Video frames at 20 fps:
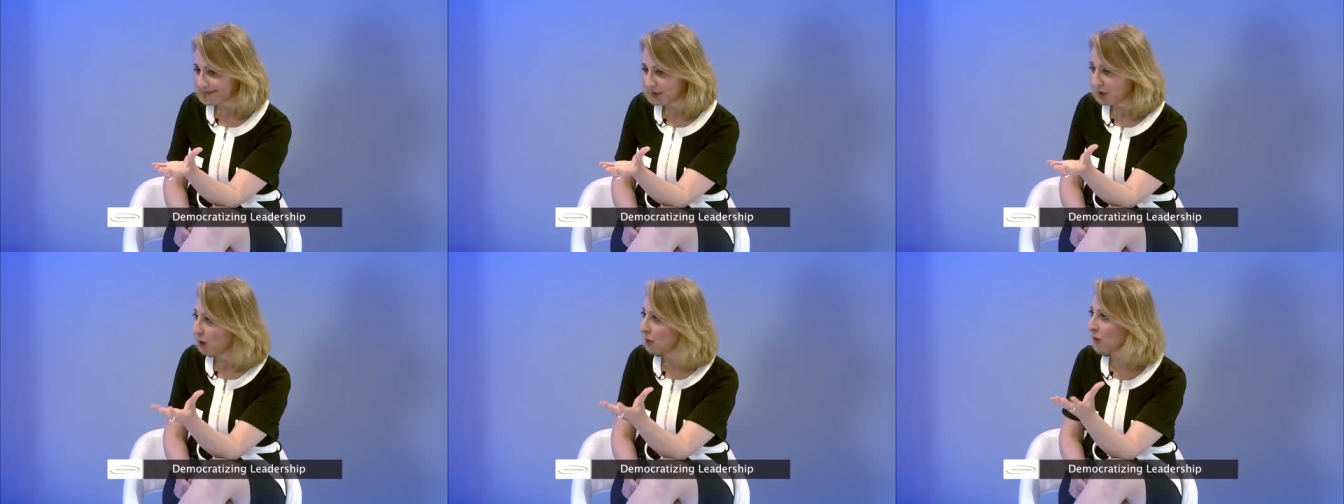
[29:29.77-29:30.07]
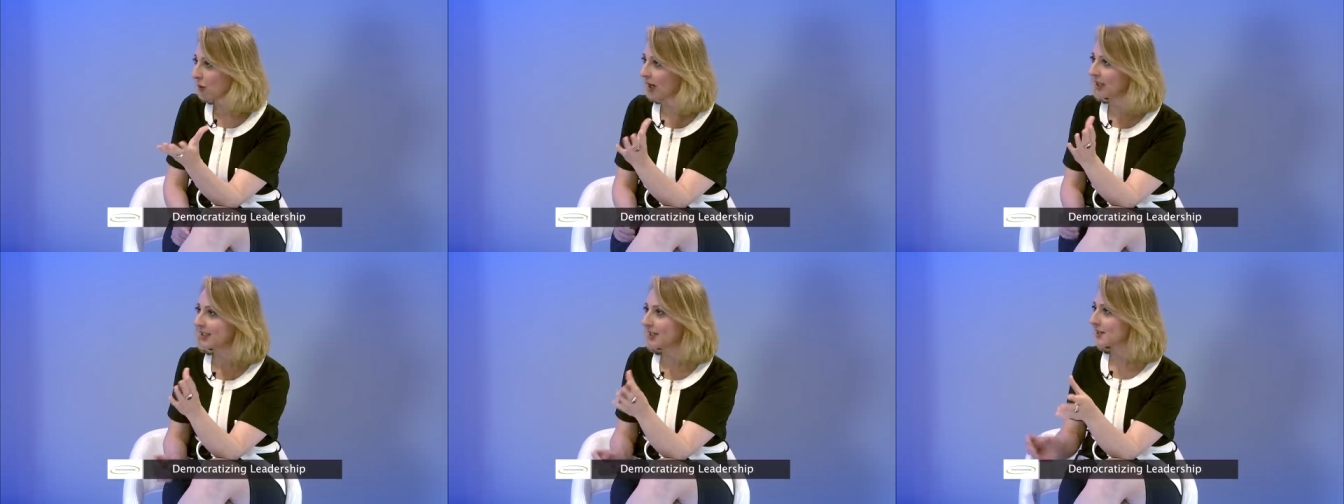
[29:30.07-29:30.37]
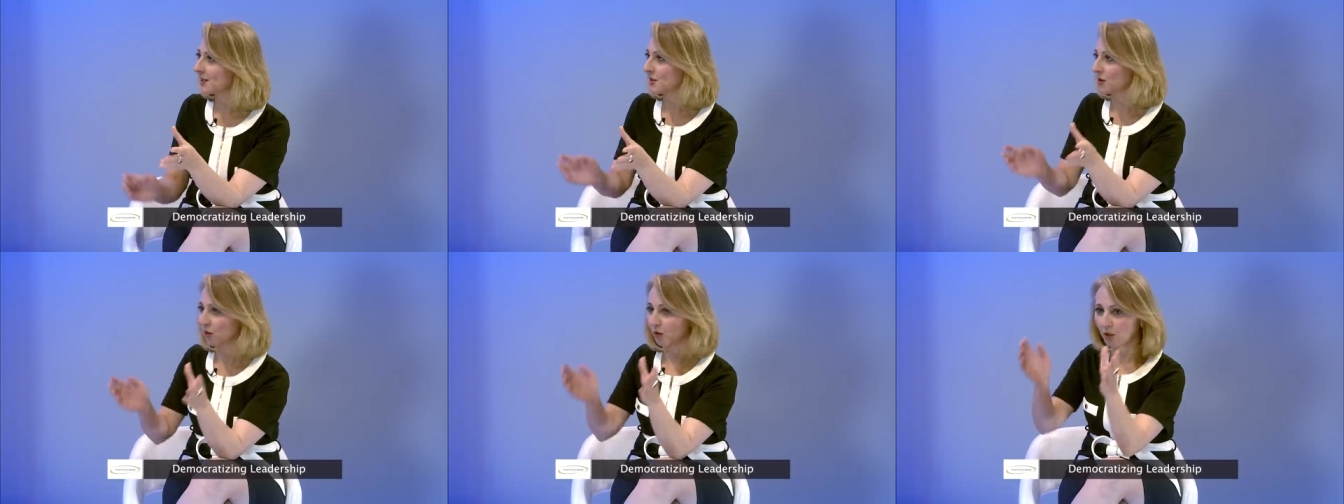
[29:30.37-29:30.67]
no, uh,
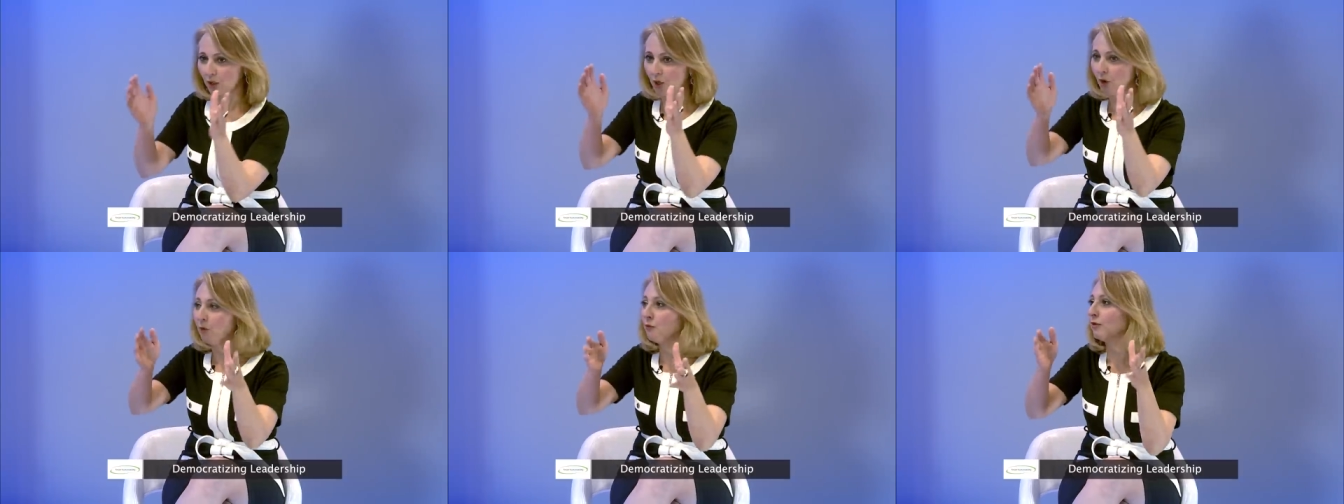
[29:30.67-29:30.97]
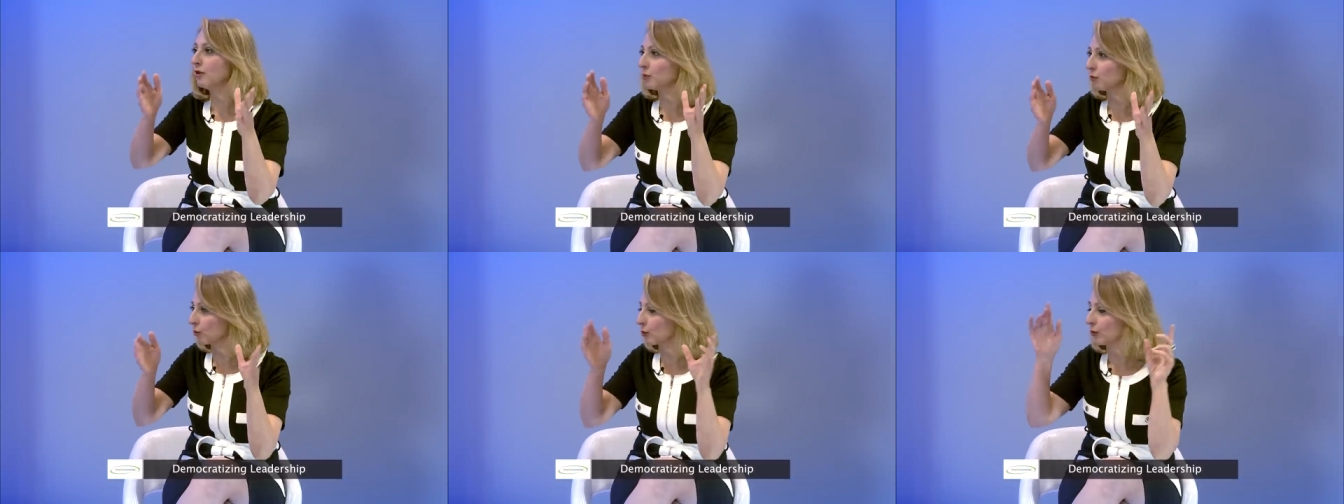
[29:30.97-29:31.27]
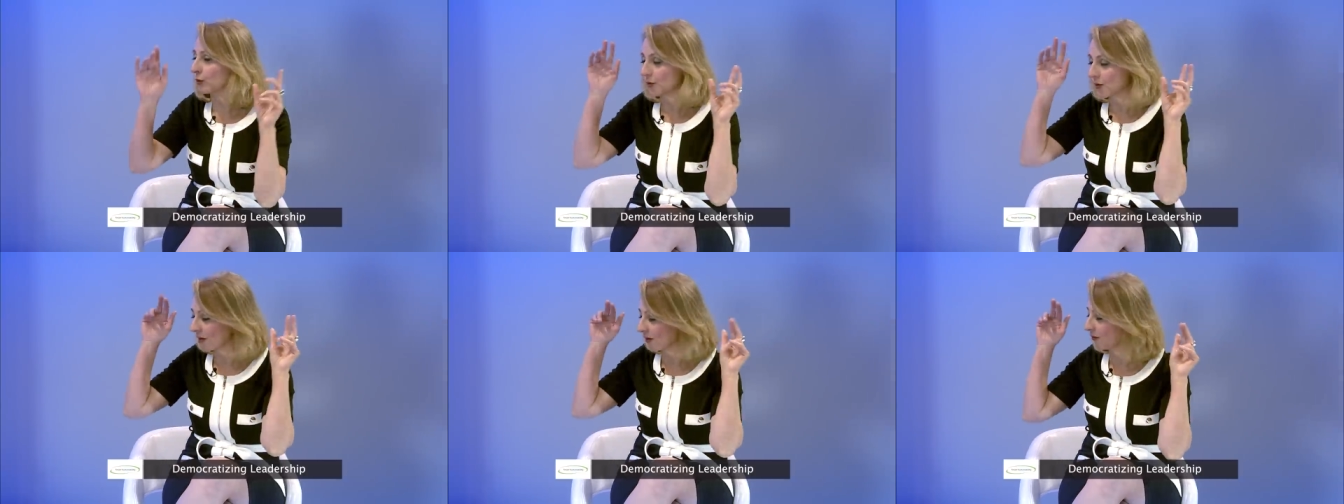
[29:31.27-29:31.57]
yes, there are COVID
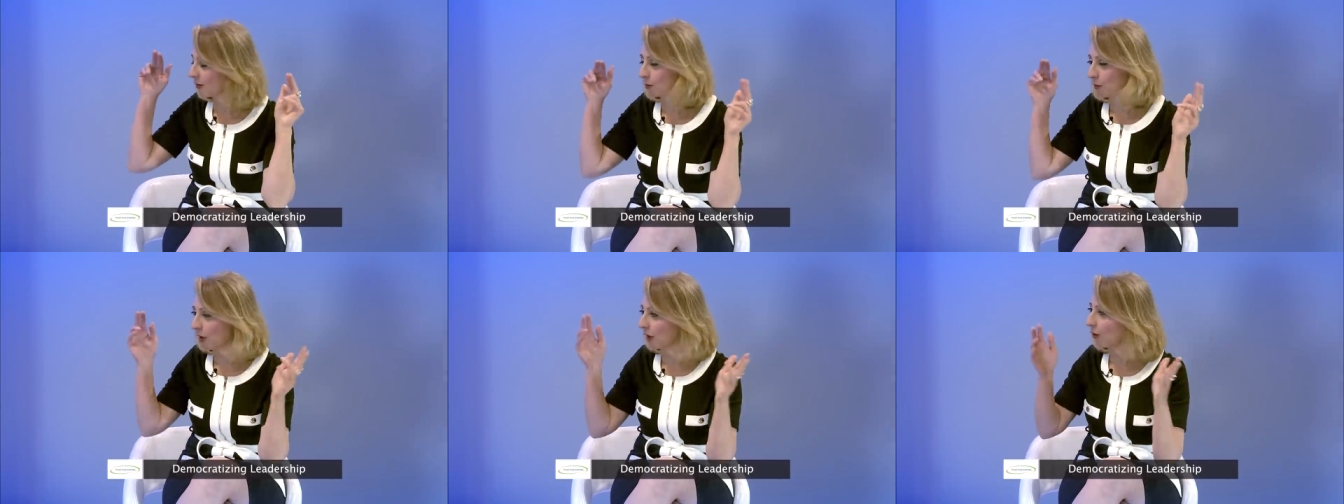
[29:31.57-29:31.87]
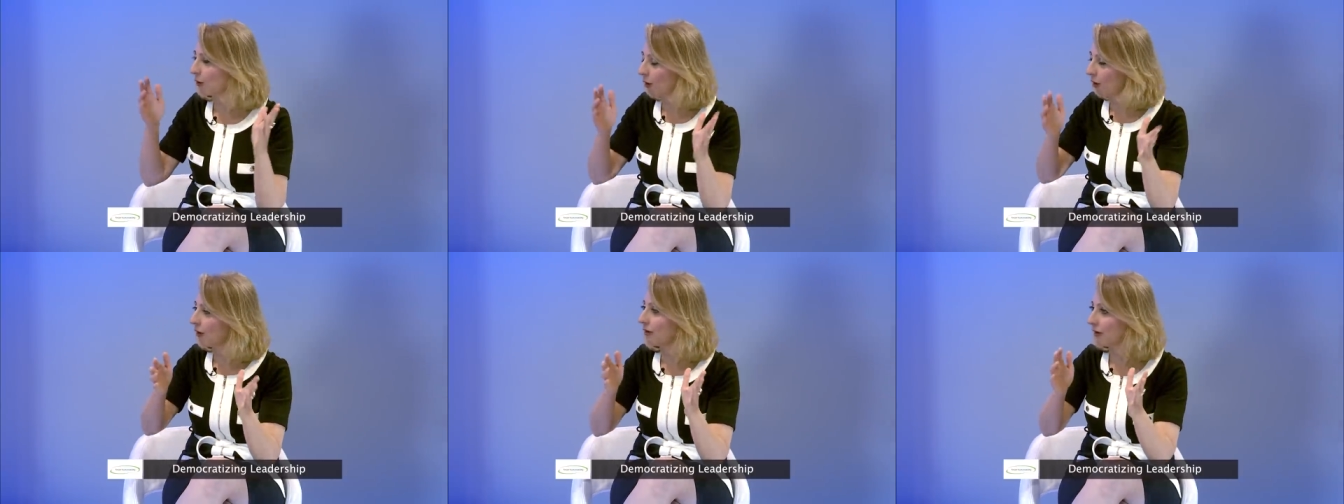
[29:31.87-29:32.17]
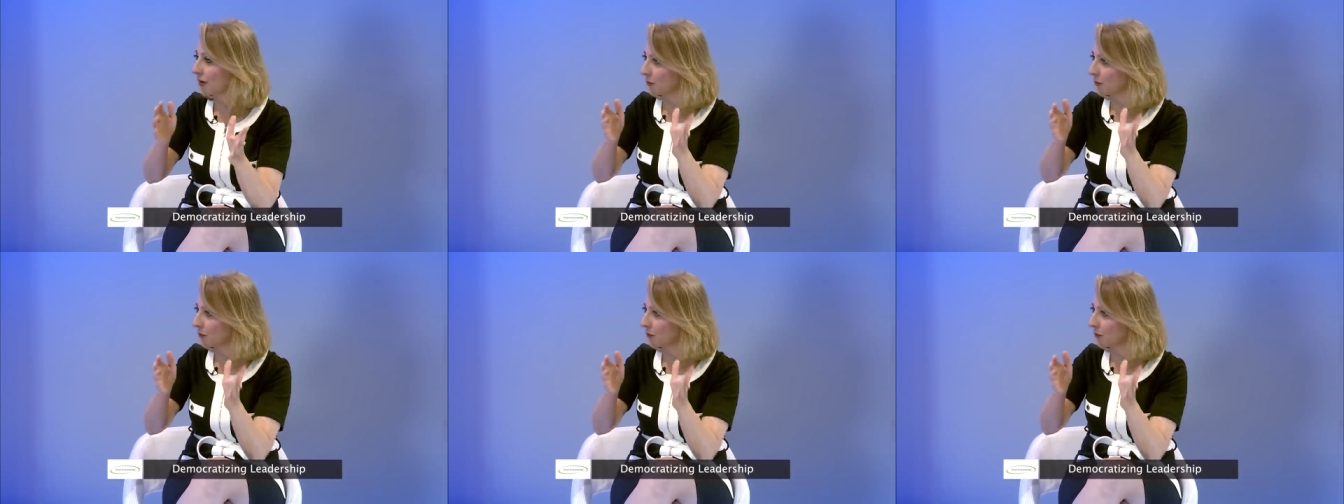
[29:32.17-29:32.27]
rules, if you want to call mm.